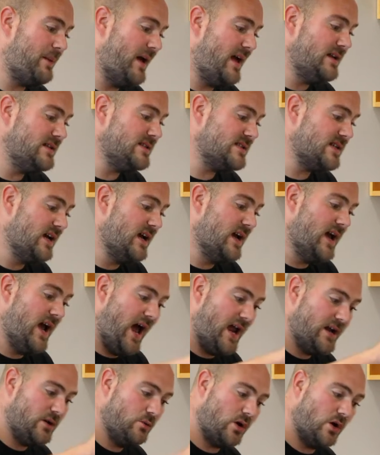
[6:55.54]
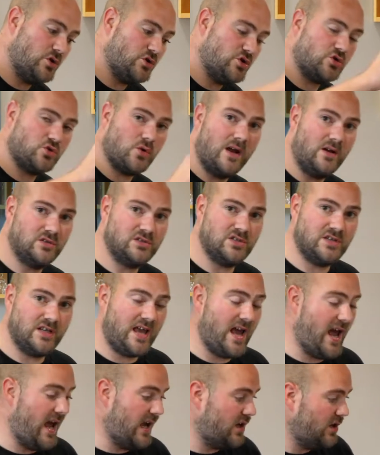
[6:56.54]
end, and it will go straight onto the
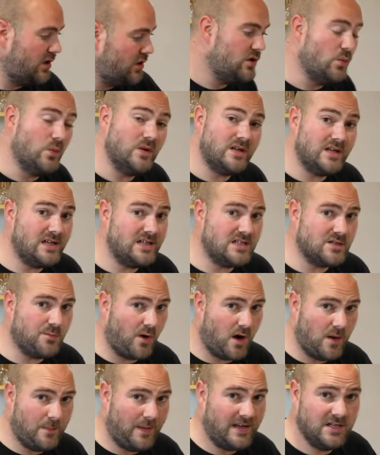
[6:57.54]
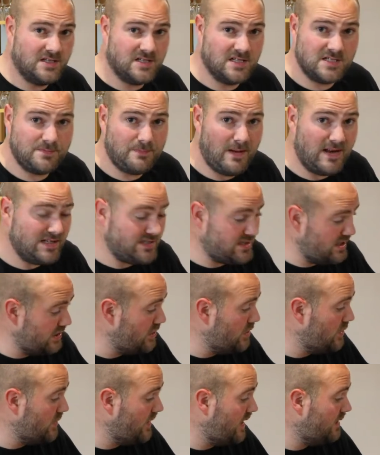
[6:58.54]
keg. You wouldn't need to worry about your dispensing
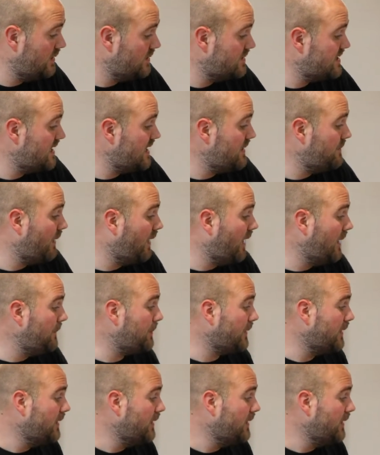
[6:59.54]
unit, T-pipe,